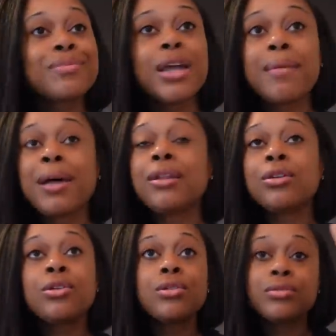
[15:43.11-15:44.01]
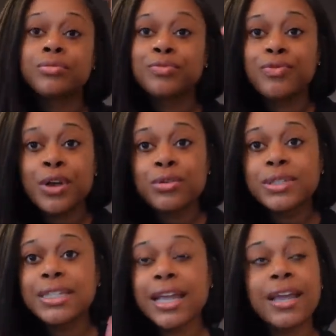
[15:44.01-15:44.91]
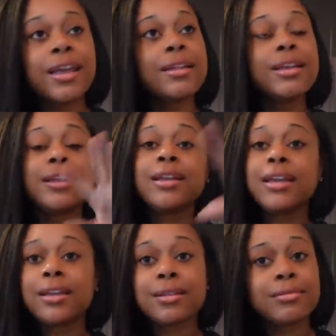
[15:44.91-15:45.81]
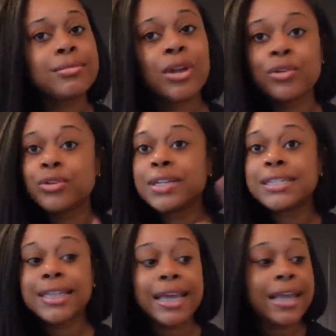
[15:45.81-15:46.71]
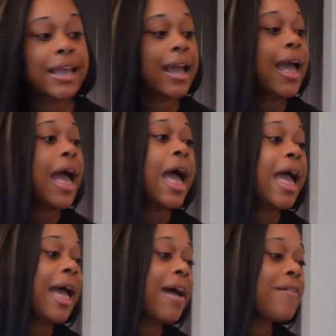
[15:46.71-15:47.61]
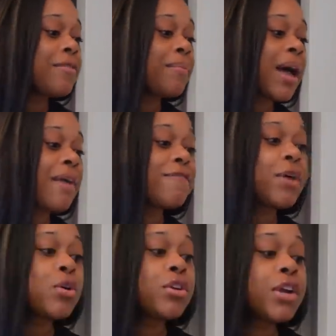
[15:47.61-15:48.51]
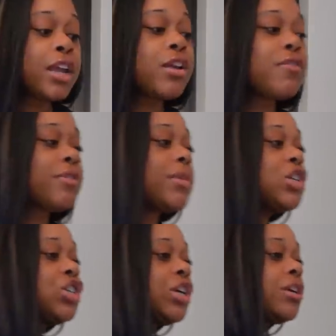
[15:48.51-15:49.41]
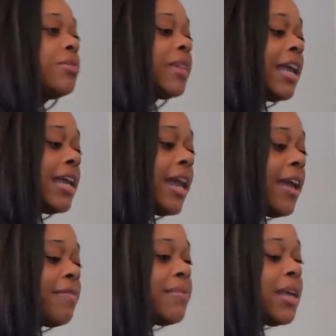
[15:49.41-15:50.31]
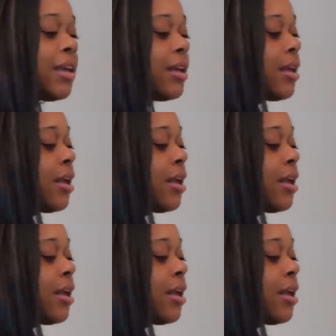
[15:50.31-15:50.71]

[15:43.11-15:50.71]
and my little phone stand and Nick gonna do his thing. I have my folder here from the gym that he gave me